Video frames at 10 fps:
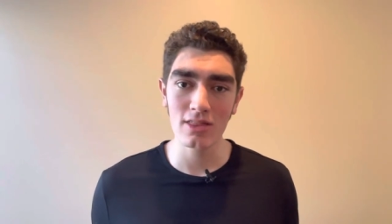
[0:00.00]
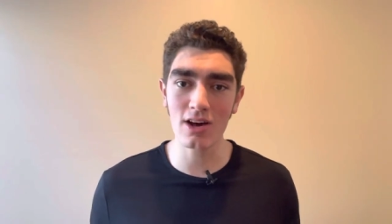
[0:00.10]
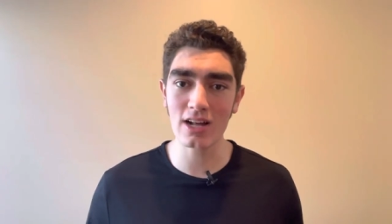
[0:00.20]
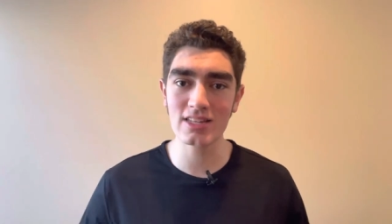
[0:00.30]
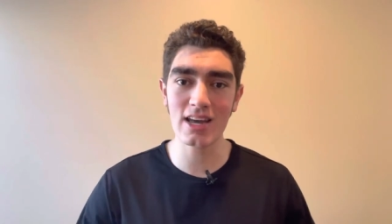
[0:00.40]

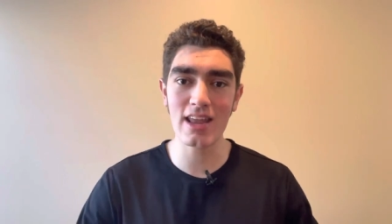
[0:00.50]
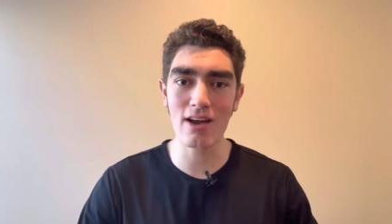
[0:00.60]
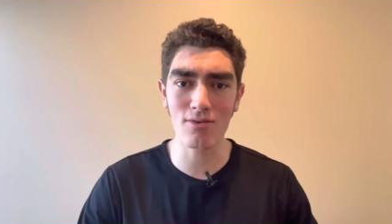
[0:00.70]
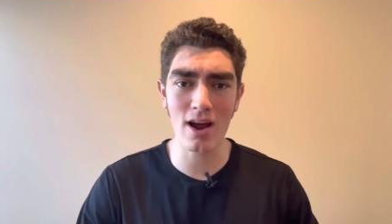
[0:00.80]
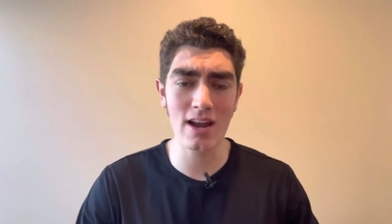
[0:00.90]
thoughts on
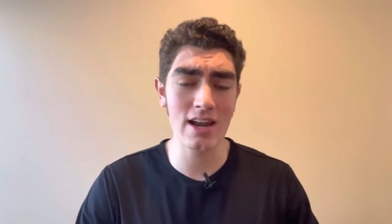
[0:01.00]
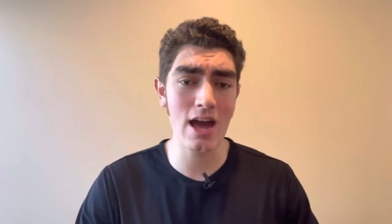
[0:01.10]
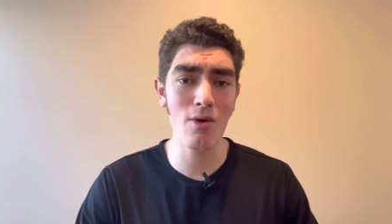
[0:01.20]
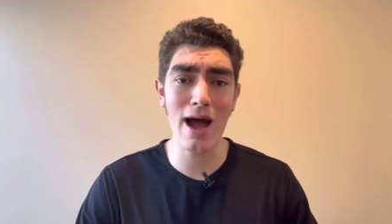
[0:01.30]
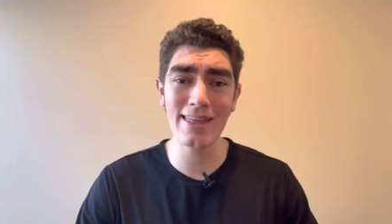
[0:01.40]
that right
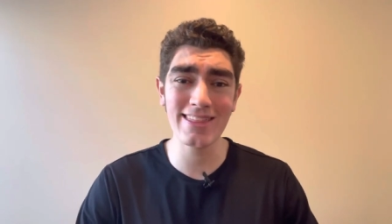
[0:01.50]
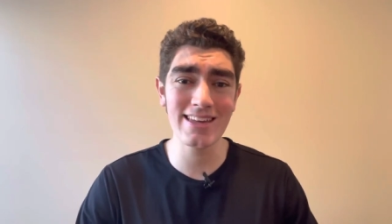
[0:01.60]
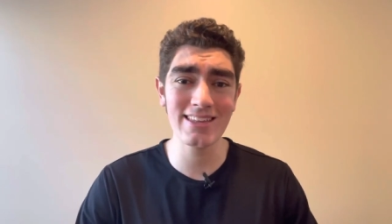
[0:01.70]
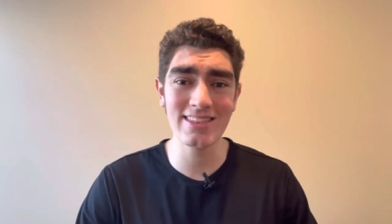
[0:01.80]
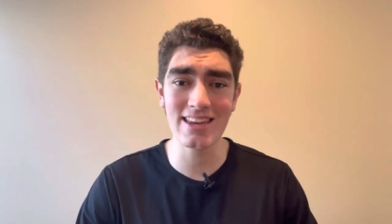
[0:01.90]
now. I
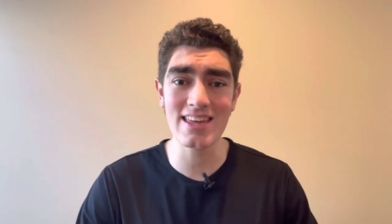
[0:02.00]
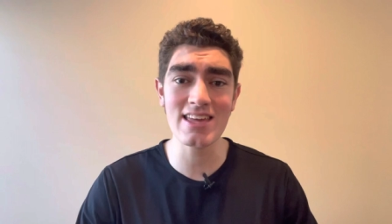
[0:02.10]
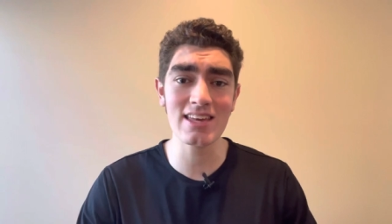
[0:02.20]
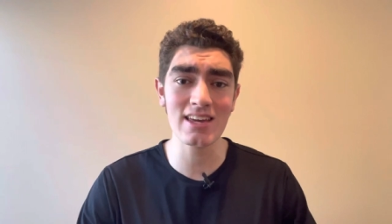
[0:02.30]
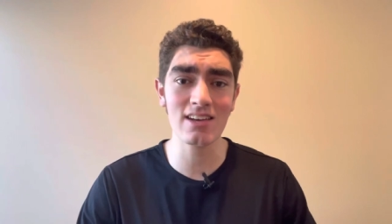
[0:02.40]
think that
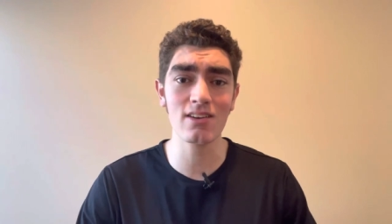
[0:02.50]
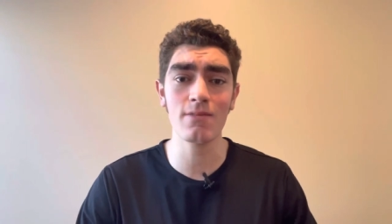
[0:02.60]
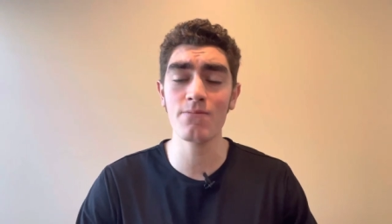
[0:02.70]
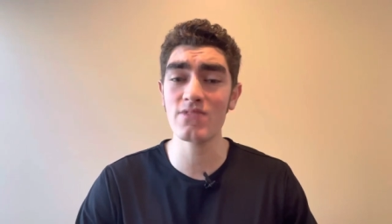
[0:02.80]
he can,